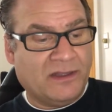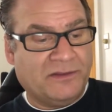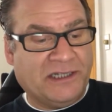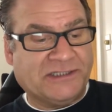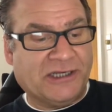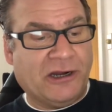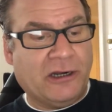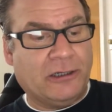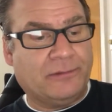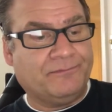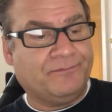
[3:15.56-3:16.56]
These
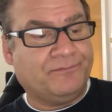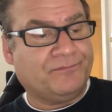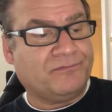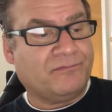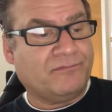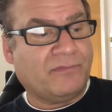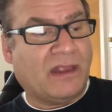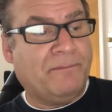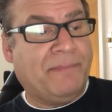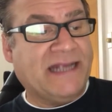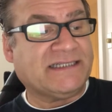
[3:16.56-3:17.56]
are
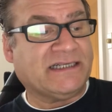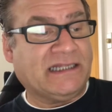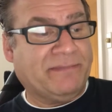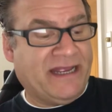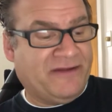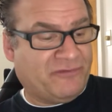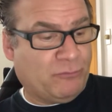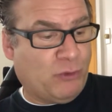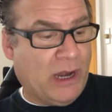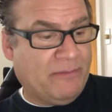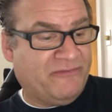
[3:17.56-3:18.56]
basically made from
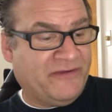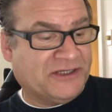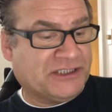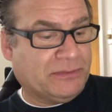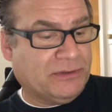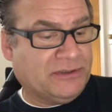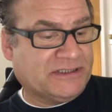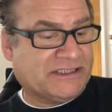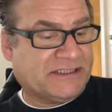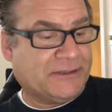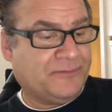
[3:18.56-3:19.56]
ripe
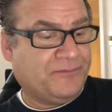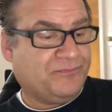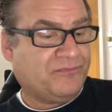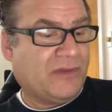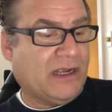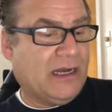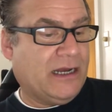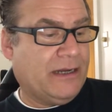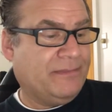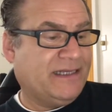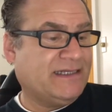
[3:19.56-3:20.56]
vegetables.
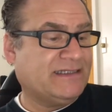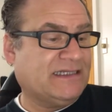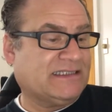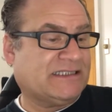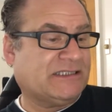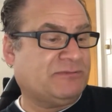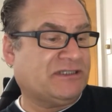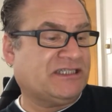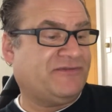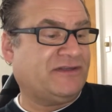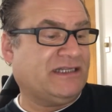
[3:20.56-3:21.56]
It doesn't
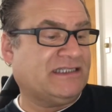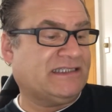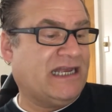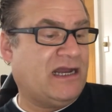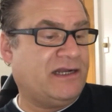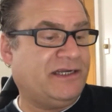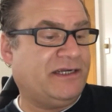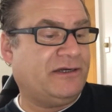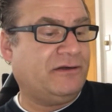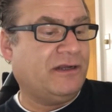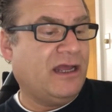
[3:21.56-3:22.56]
specifically say on
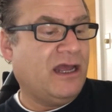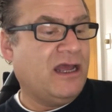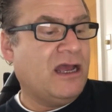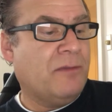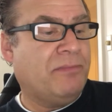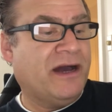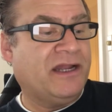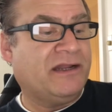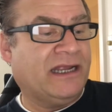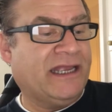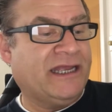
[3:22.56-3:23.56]
here, but
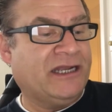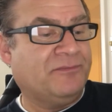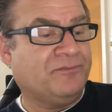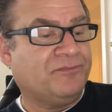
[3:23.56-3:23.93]
again,